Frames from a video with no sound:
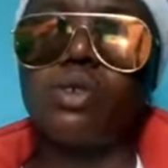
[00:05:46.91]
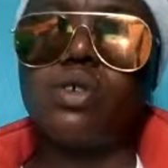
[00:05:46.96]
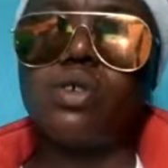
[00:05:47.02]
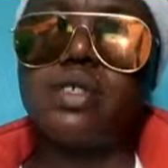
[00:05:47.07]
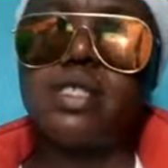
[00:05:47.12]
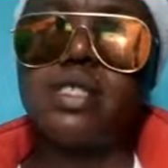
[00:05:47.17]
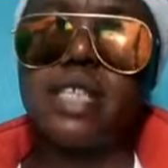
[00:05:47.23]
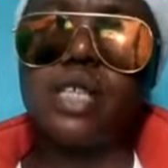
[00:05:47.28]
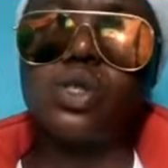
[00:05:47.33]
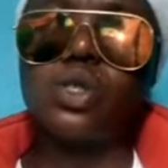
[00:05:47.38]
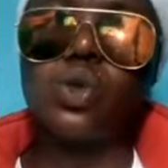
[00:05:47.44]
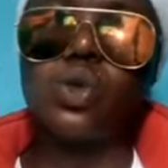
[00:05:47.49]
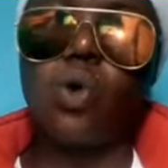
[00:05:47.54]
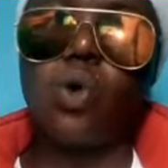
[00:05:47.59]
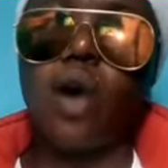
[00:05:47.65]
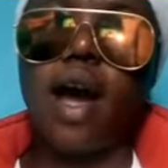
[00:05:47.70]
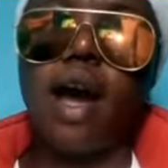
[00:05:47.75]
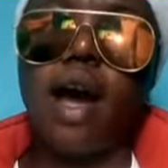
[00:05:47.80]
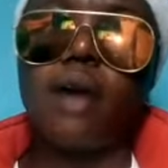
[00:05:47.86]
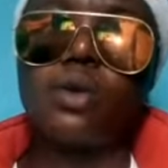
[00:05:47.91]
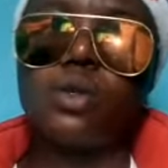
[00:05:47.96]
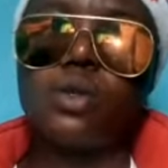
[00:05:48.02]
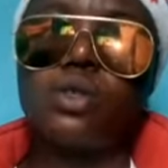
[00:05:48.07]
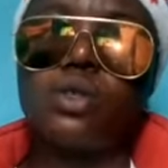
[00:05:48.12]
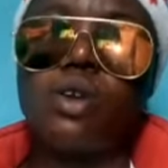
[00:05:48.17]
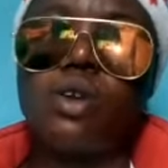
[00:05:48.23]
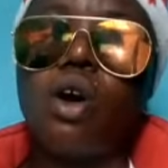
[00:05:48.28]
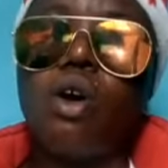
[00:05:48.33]
Don't set your
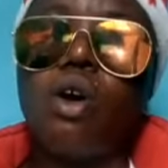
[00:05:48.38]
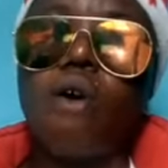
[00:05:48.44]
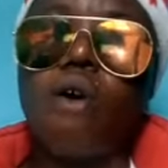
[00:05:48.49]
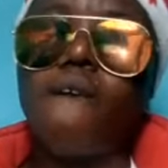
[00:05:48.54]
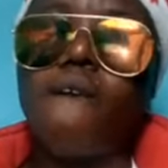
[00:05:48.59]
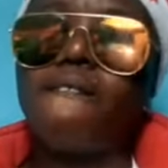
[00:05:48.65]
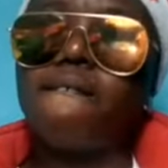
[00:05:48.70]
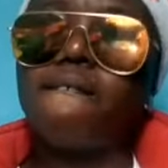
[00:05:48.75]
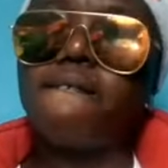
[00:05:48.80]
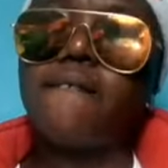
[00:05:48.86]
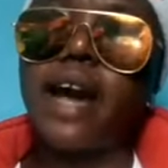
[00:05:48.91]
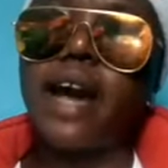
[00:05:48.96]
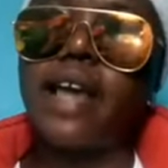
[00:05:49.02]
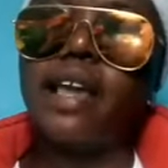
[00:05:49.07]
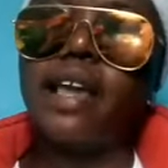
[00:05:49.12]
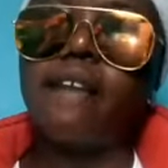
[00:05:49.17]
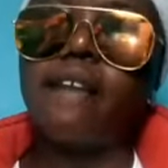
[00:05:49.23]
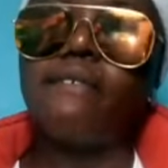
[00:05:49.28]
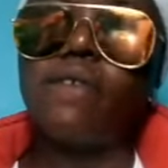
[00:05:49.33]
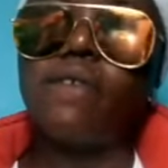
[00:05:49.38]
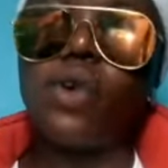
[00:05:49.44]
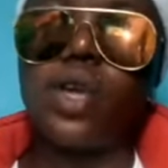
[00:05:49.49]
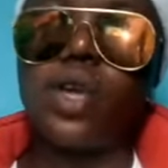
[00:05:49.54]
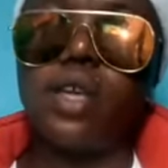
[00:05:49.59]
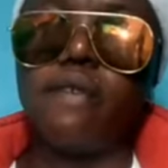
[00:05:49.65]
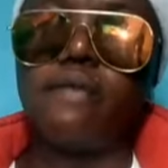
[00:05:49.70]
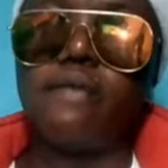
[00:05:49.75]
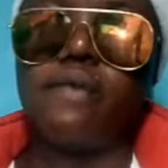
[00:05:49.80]
house on fire for
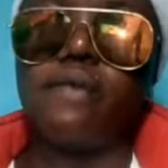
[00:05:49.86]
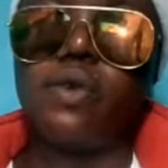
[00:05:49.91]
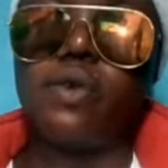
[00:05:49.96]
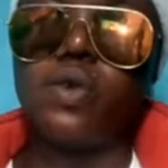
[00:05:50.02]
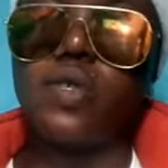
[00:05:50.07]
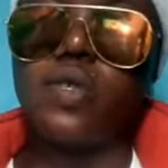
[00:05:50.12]
evil.